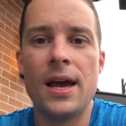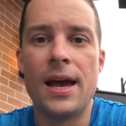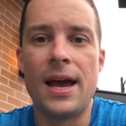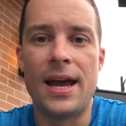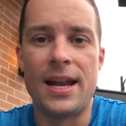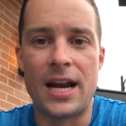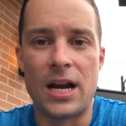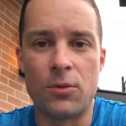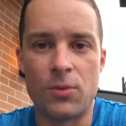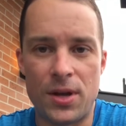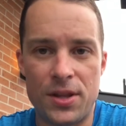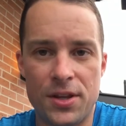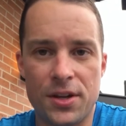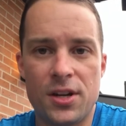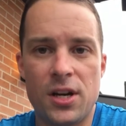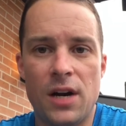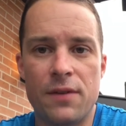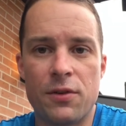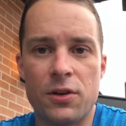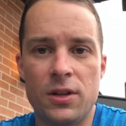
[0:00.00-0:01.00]
and I read the
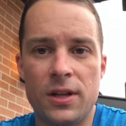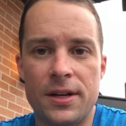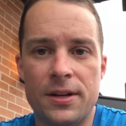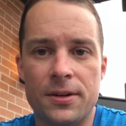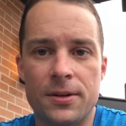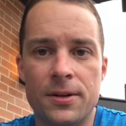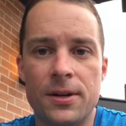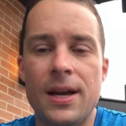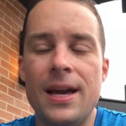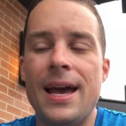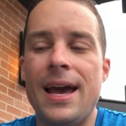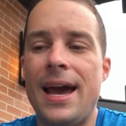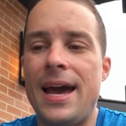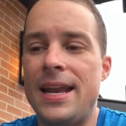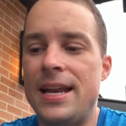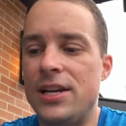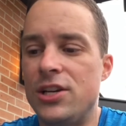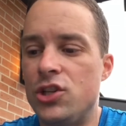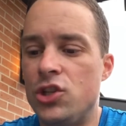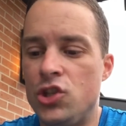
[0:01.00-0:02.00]
cover letter,
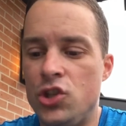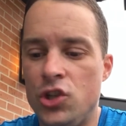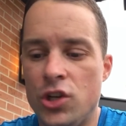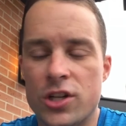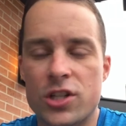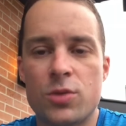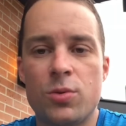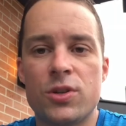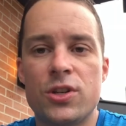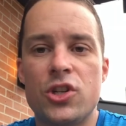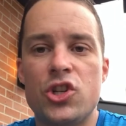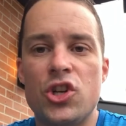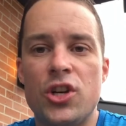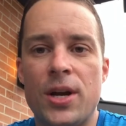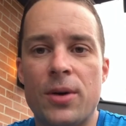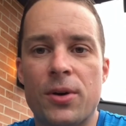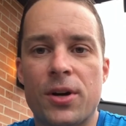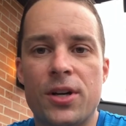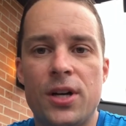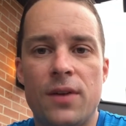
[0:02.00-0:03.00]
and it just was a
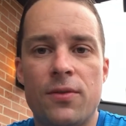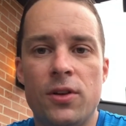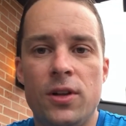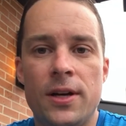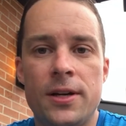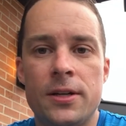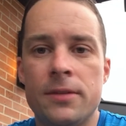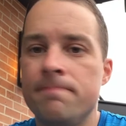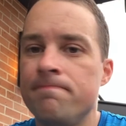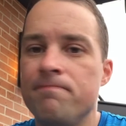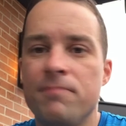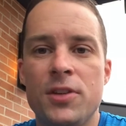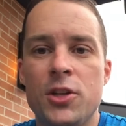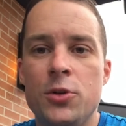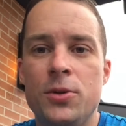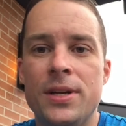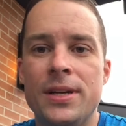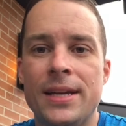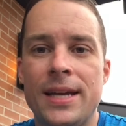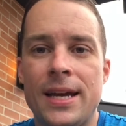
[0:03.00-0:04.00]
generic cover letter, you
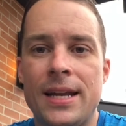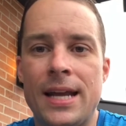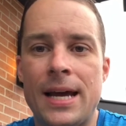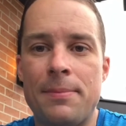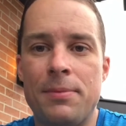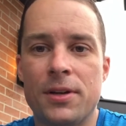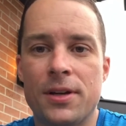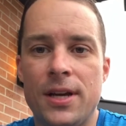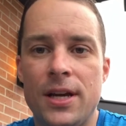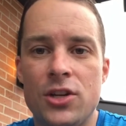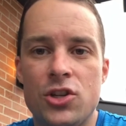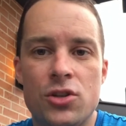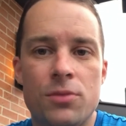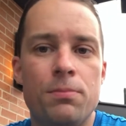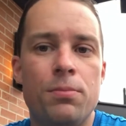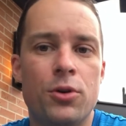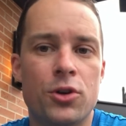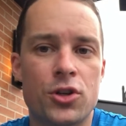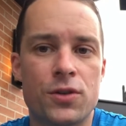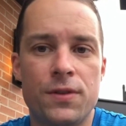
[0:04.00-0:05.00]
didn't get an application
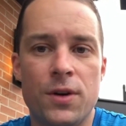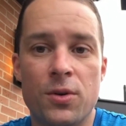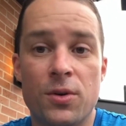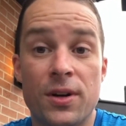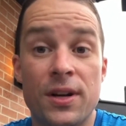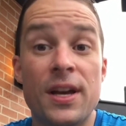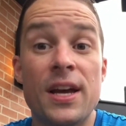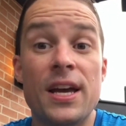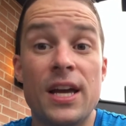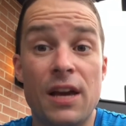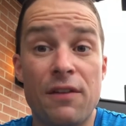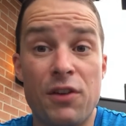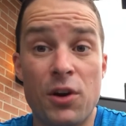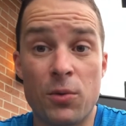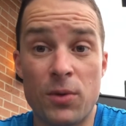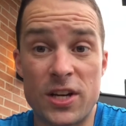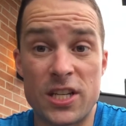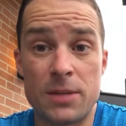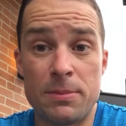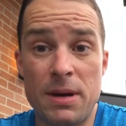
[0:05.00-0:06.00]
pushed forward. If your
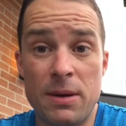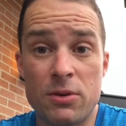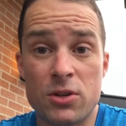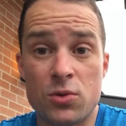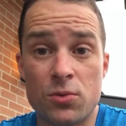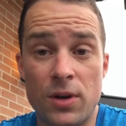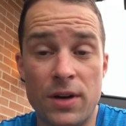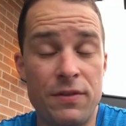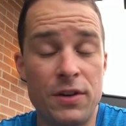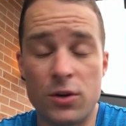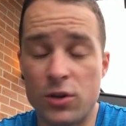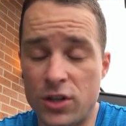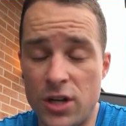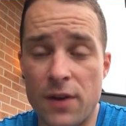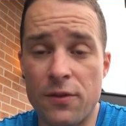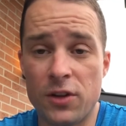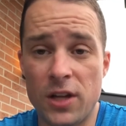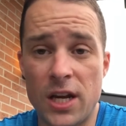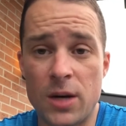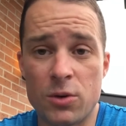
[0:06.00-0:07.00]

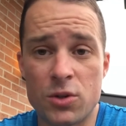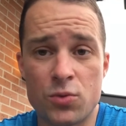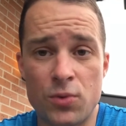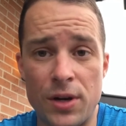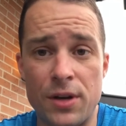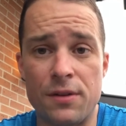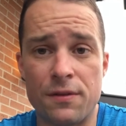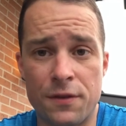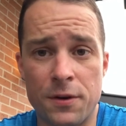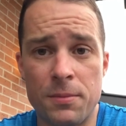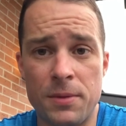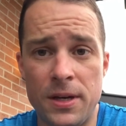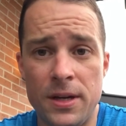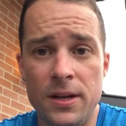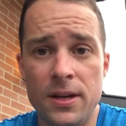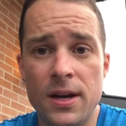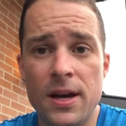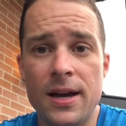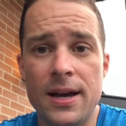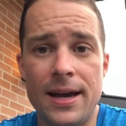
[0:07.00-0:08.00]
cover letter was written for
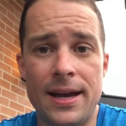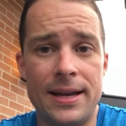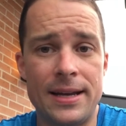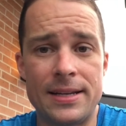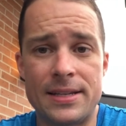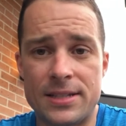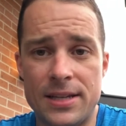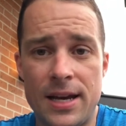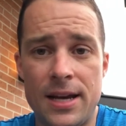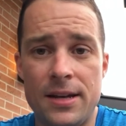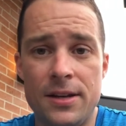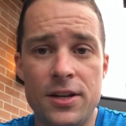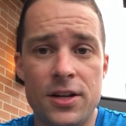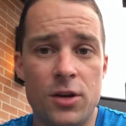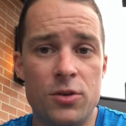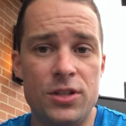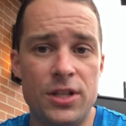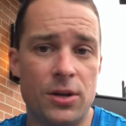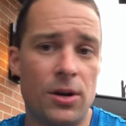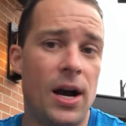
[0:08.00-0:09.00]
me, and it said, you
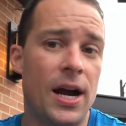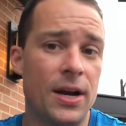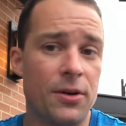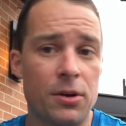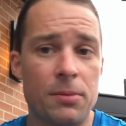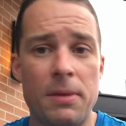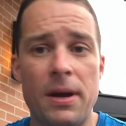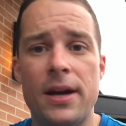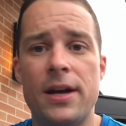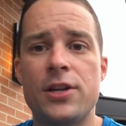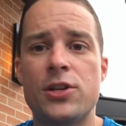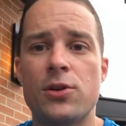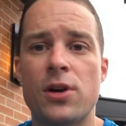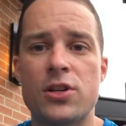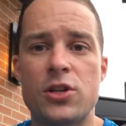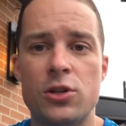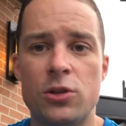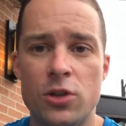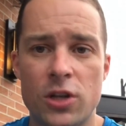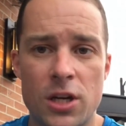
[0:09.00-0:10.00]
know, dear hiring manager,
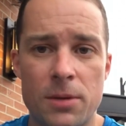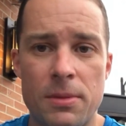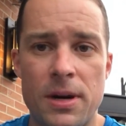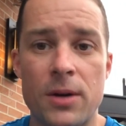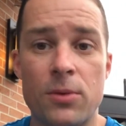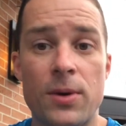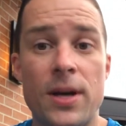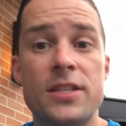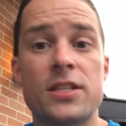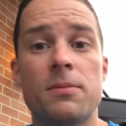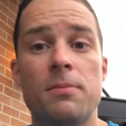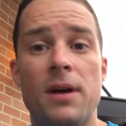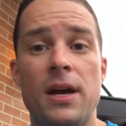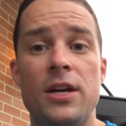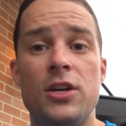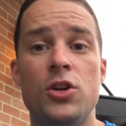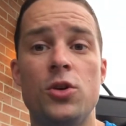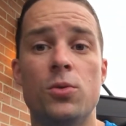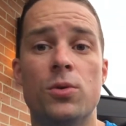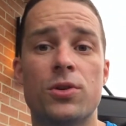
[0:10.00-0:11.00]
as you look at my resume,
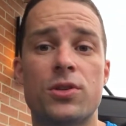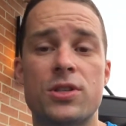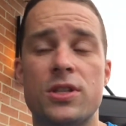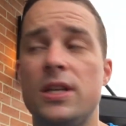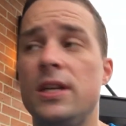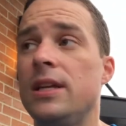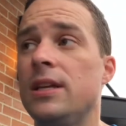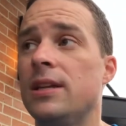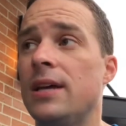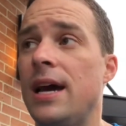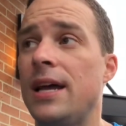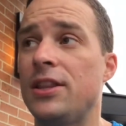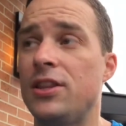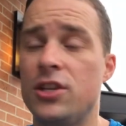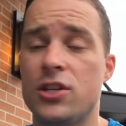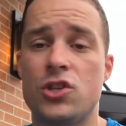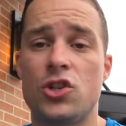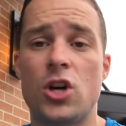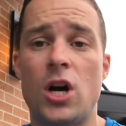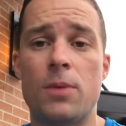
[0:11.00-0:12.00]
you will see that
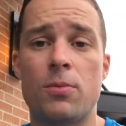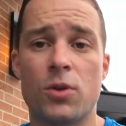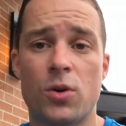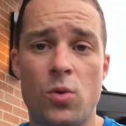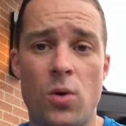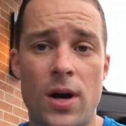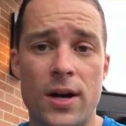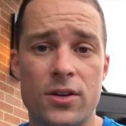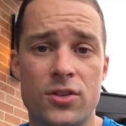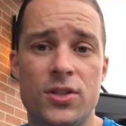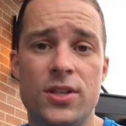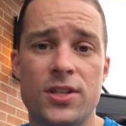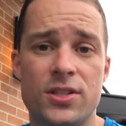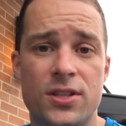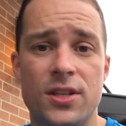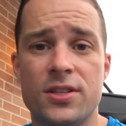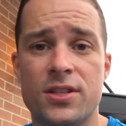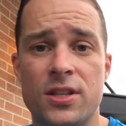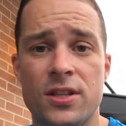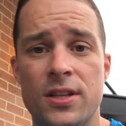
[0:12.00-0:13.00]
this job requires this,
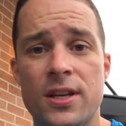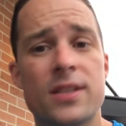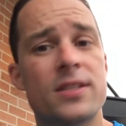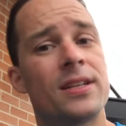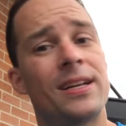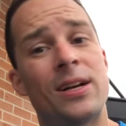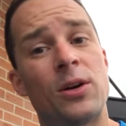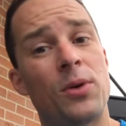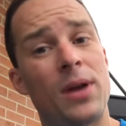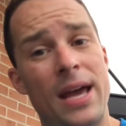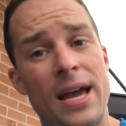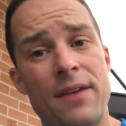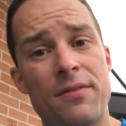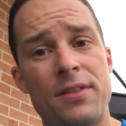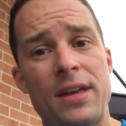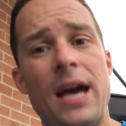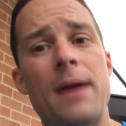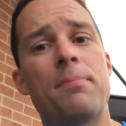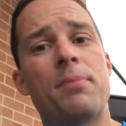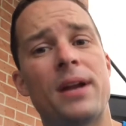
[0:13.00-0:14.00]
this, and this, and I don't have
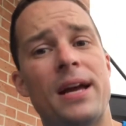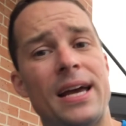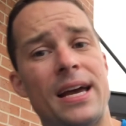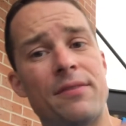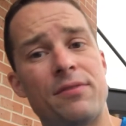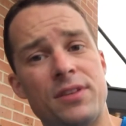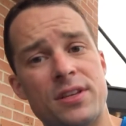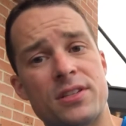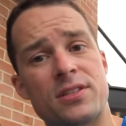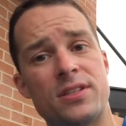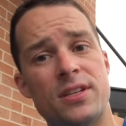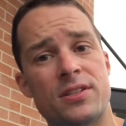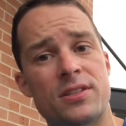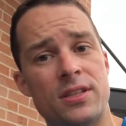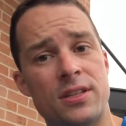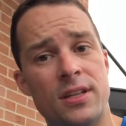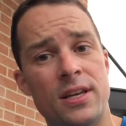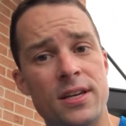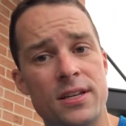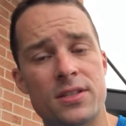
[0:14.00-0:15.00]
that, but I have this, this,
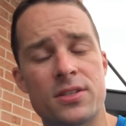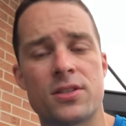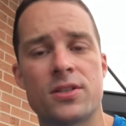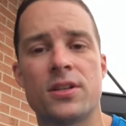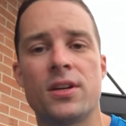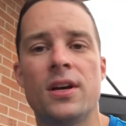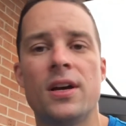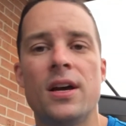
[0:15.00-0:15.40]
and this.